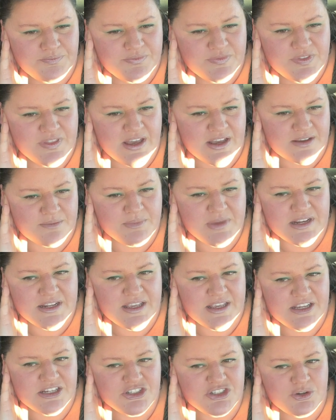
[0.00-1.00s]
that
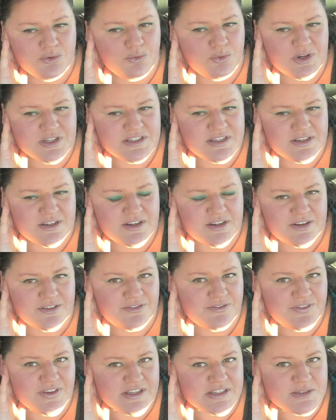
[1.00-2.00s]
medication wasn't going to
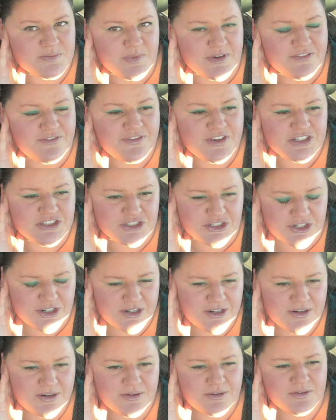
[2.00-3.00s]
fix my
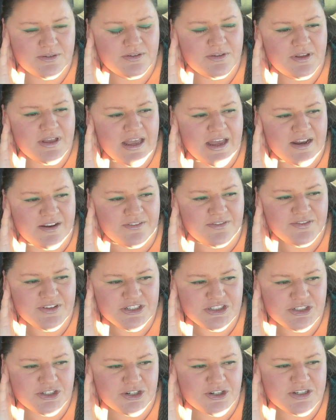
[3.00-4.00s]
fissure. And a
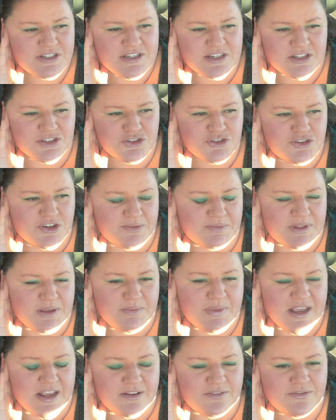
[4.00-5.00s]
fissure is extremely
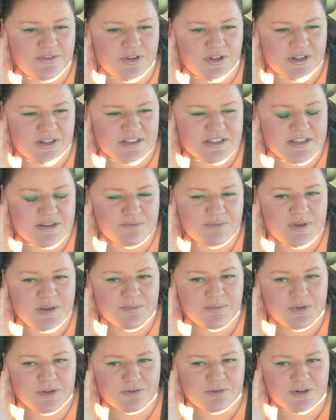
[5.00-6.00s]
painful, and some
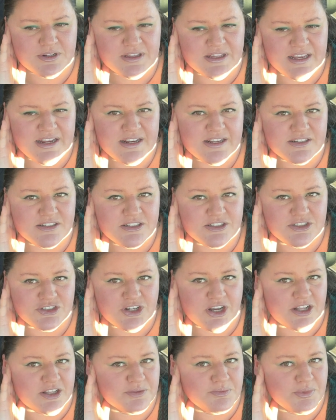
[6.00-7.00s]
people relate it to
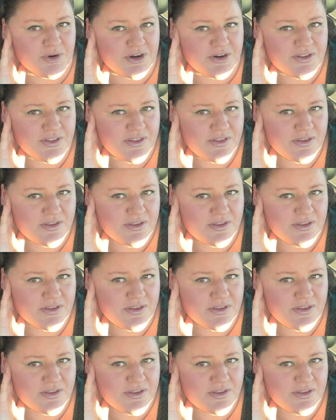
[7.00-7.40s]
childbirth.